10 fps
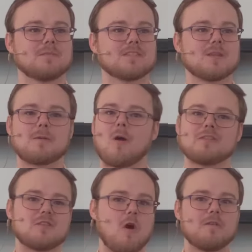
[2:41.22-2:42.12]
Some call
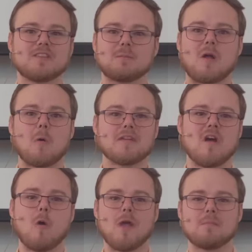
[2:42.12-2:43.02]
it Jehovah, some call it
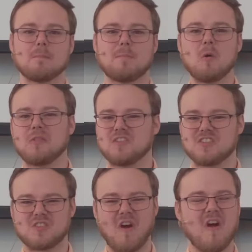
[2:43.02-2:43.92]
Yahweh, but both
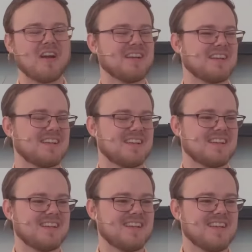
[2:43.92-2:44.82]
just aren't
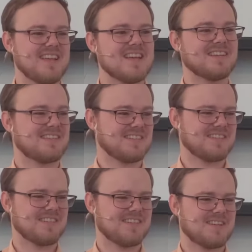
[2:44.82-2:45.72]

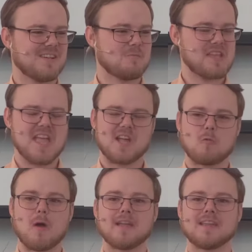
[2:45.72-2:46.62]
it. We
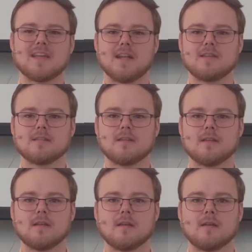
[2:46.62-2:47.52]
can't quite get it.
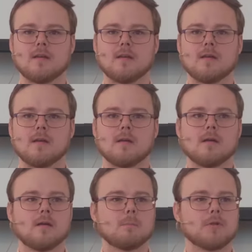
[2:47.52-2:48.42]

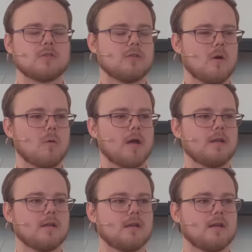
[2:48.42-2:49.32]
But you know what?
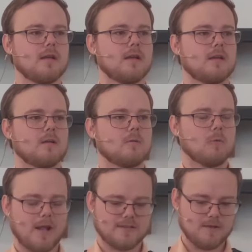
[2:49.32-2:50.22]

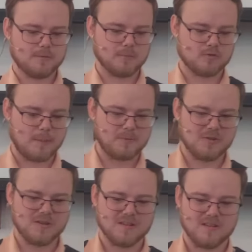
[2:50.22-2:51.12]
What I see from
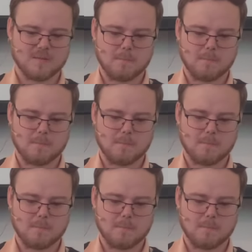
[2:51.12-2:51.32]
Scripture?